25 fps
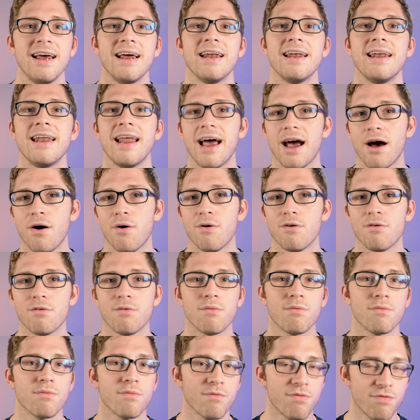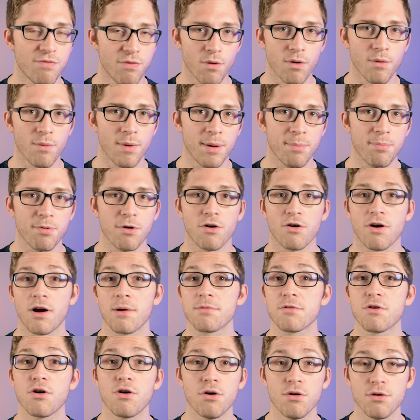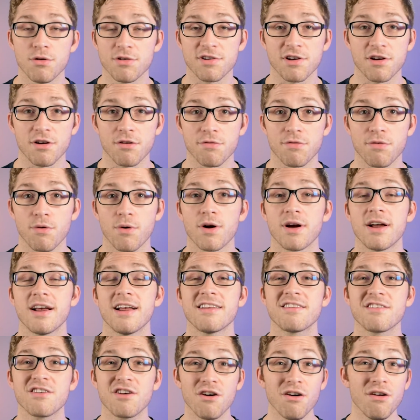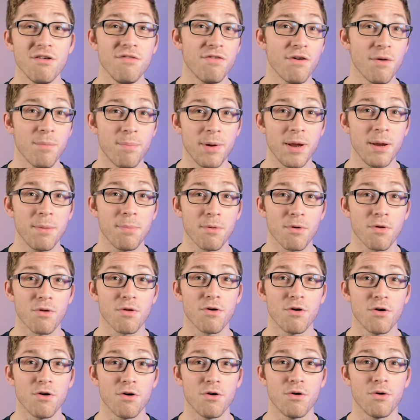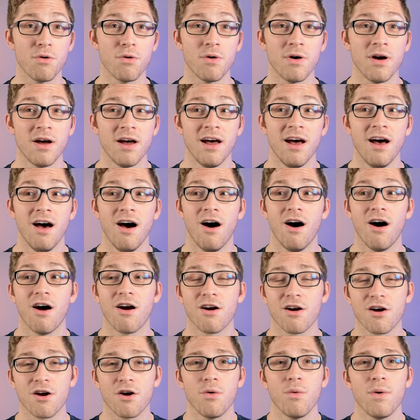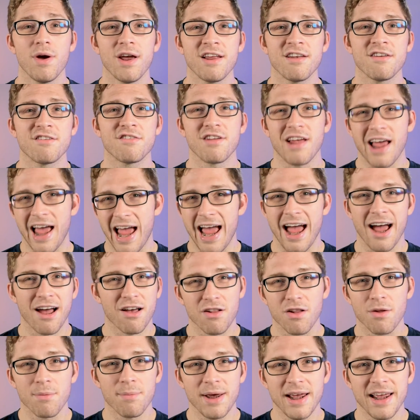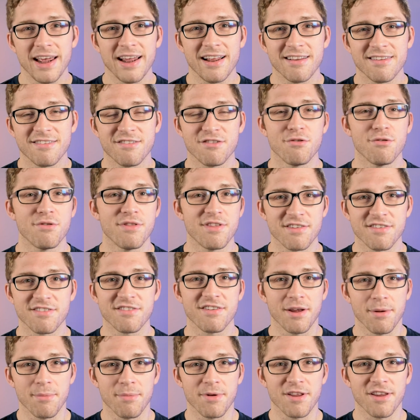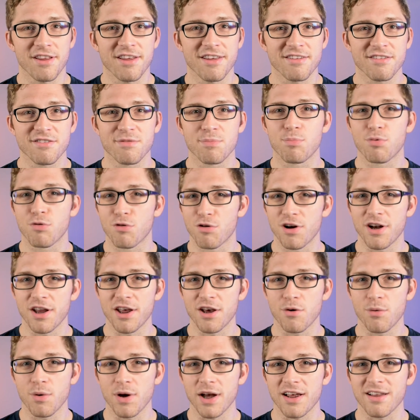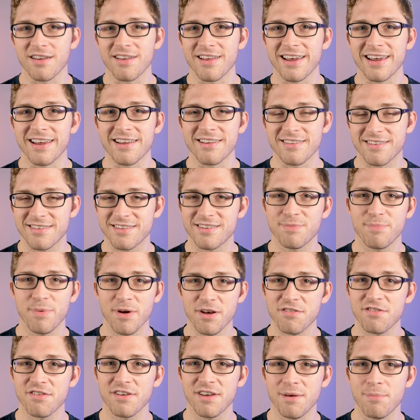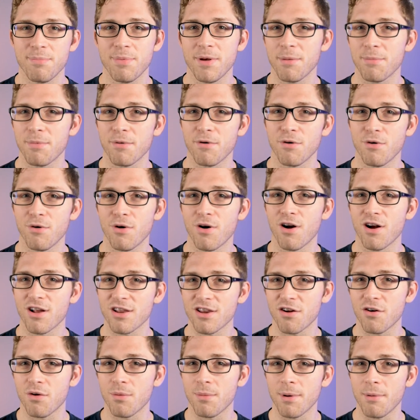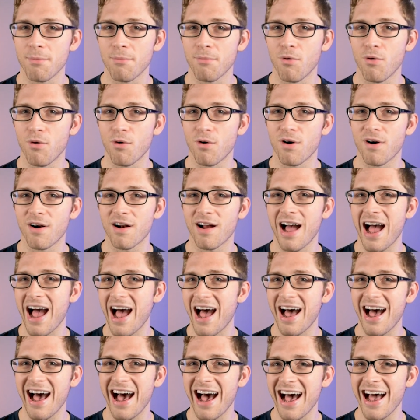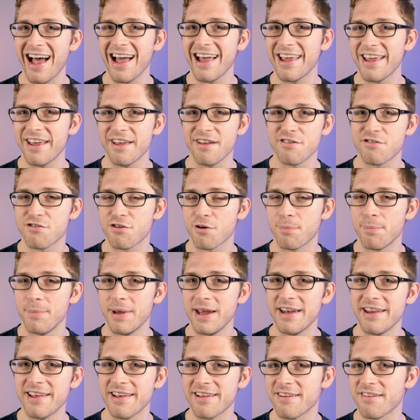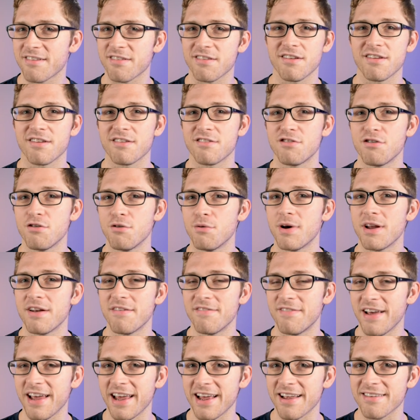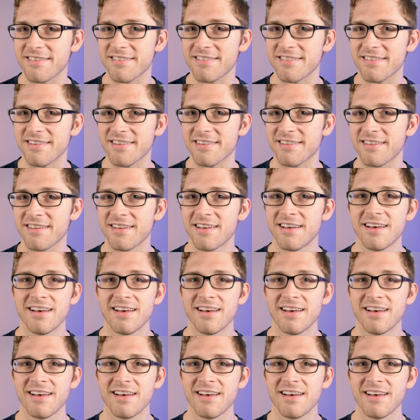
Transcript: Now, 4 week programs, who's it good for? It's good for people who are going to acclimate to the stimulus pretty quickly, especially people who are a little bit more high intermediate to advanced